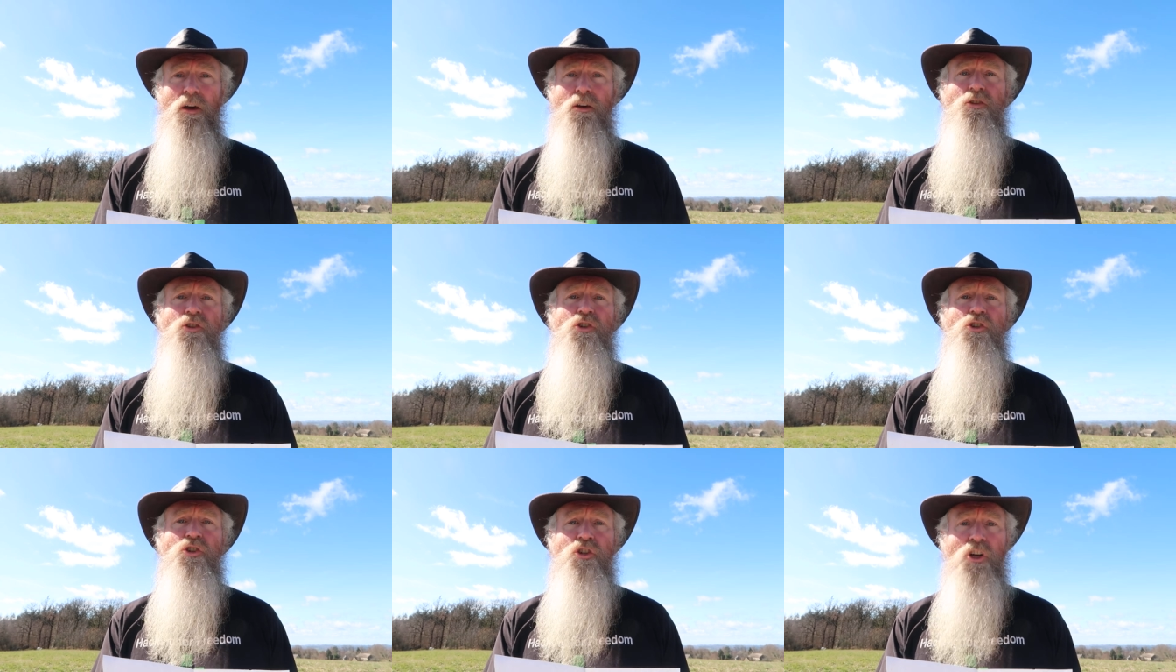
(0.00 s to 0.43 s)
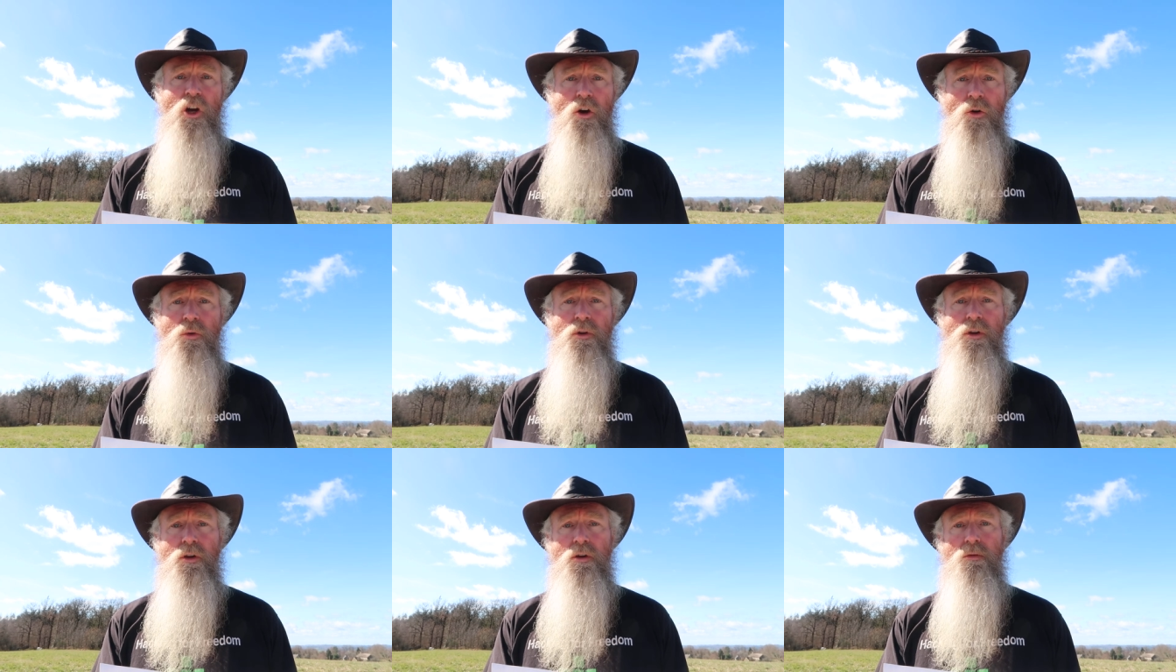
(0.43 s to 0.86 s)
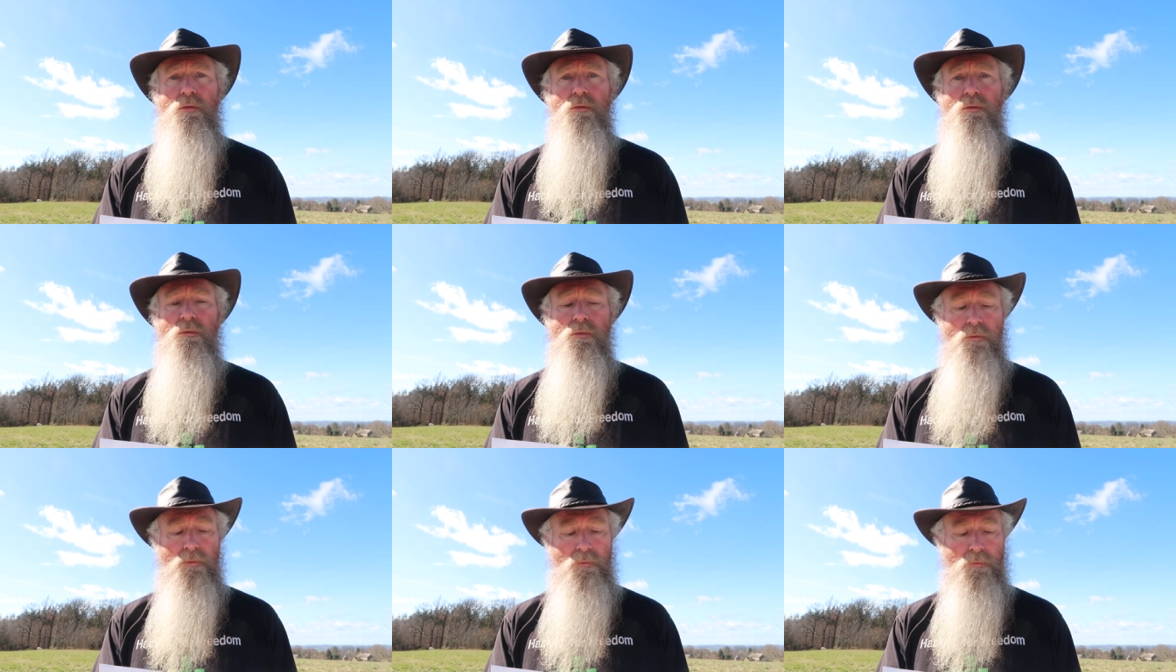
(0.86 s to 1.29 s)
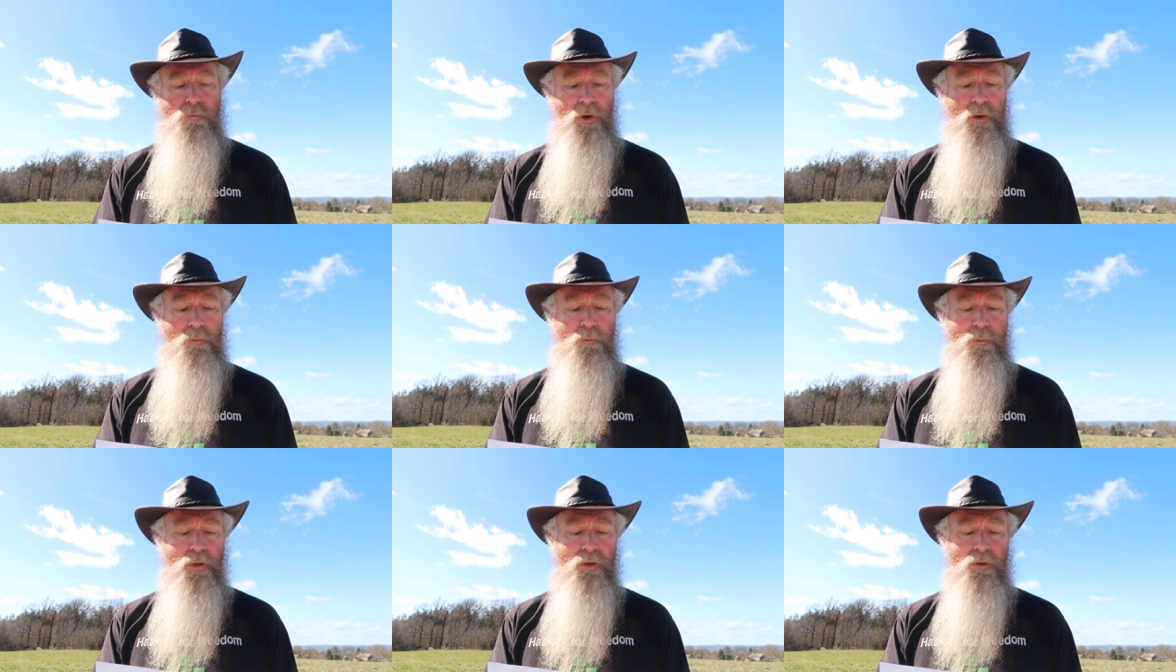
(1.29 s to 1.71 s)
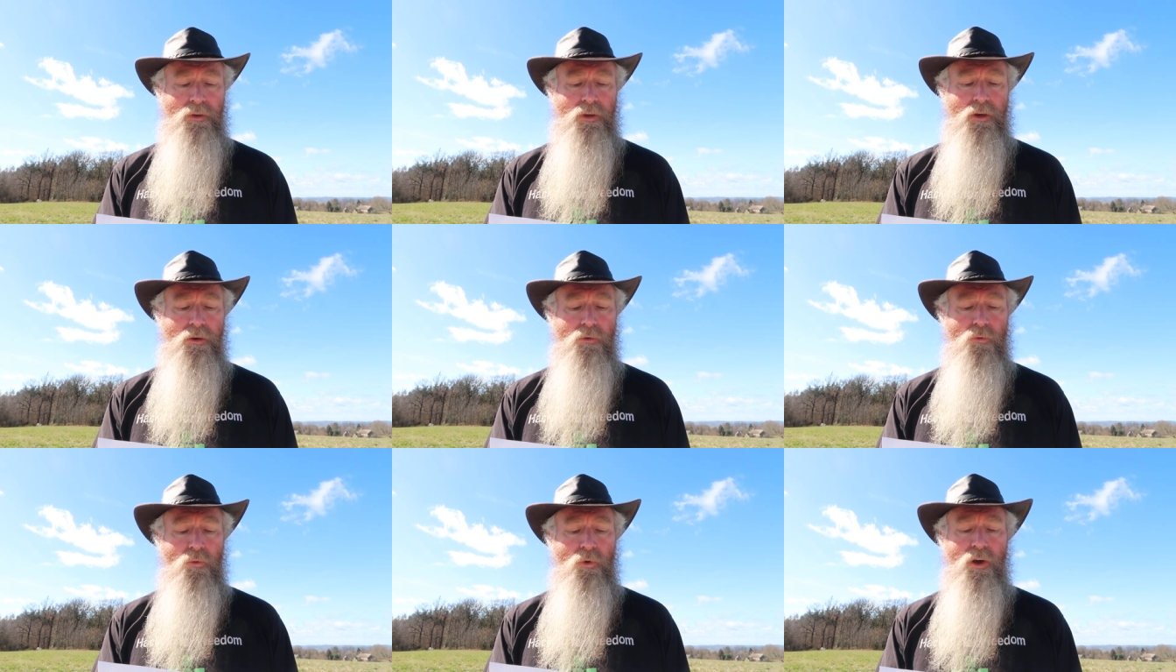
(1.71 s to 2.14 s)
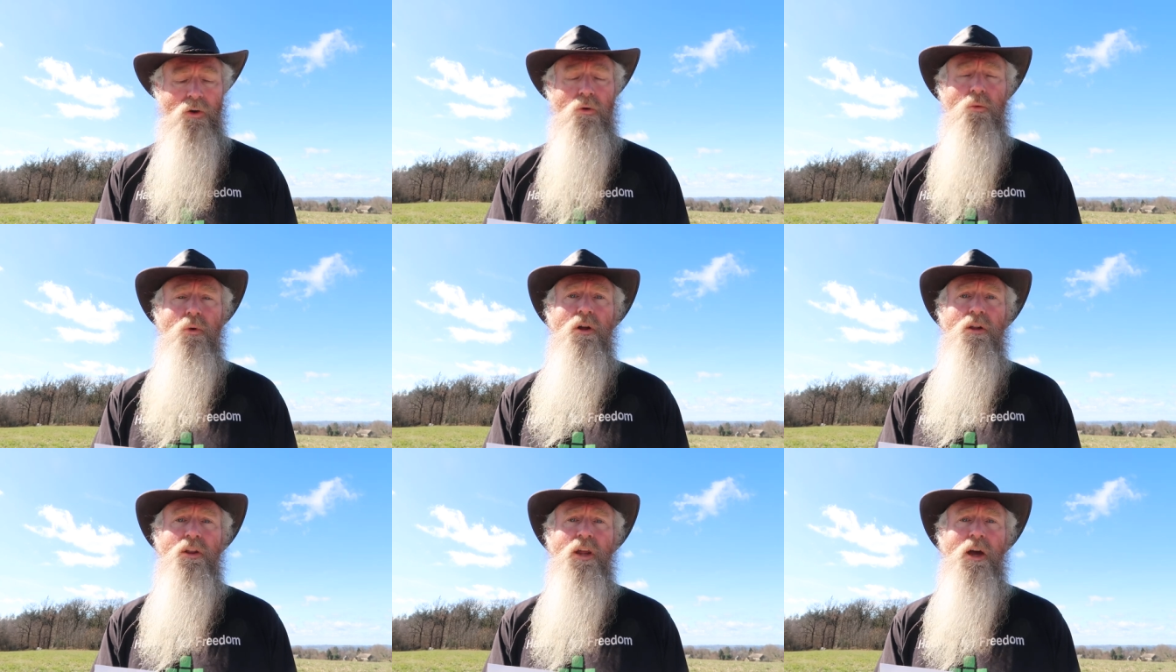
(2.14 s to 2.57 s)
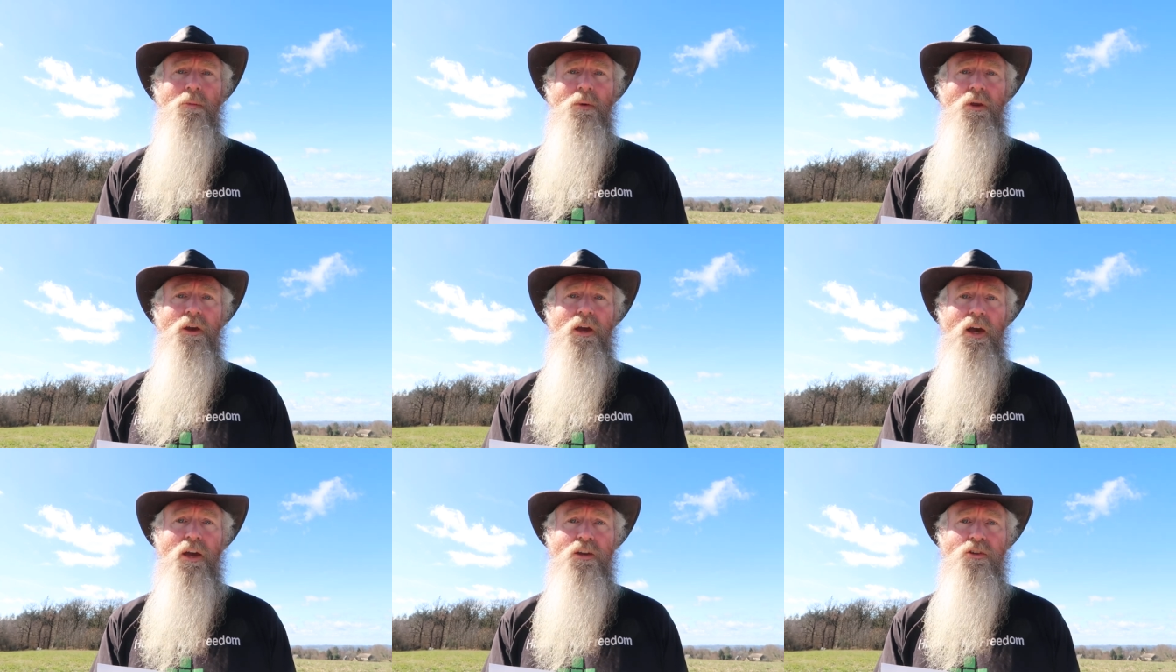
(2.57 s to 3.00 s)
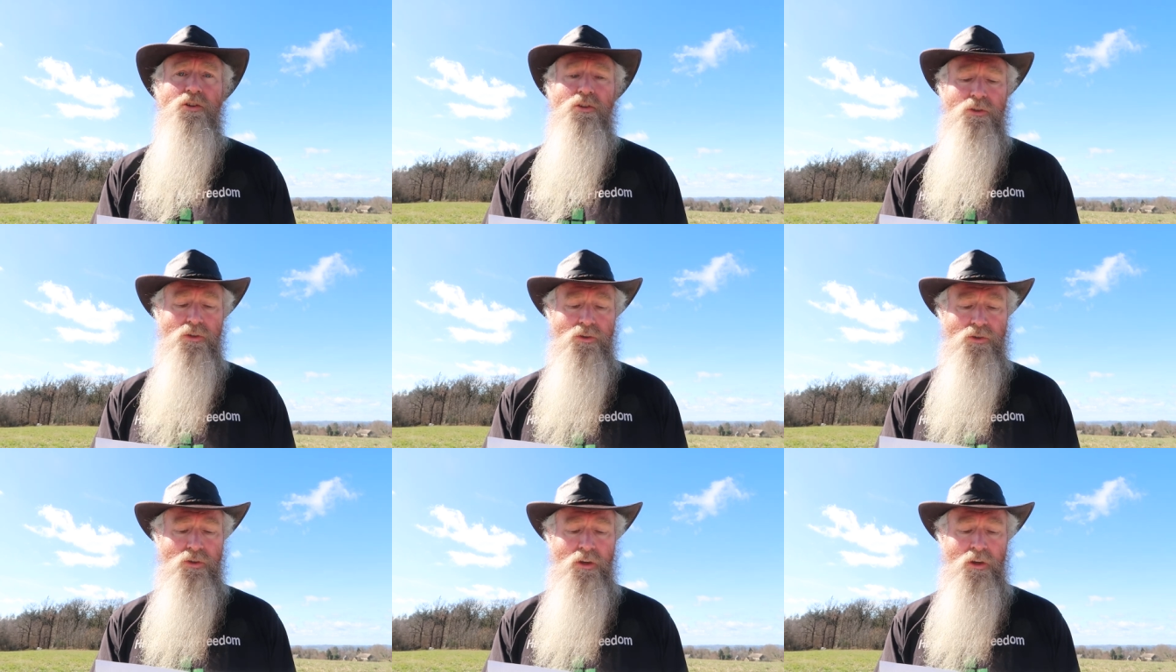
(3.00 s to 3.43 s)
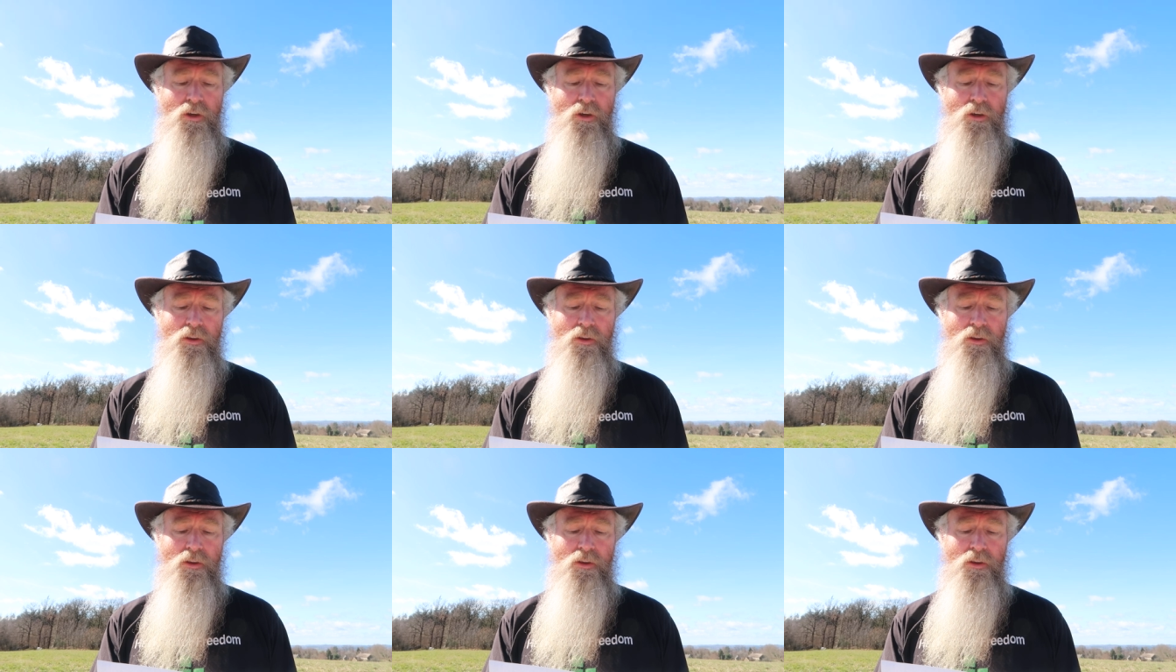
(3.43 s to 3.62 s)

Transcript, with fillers: and show you by building real-world applications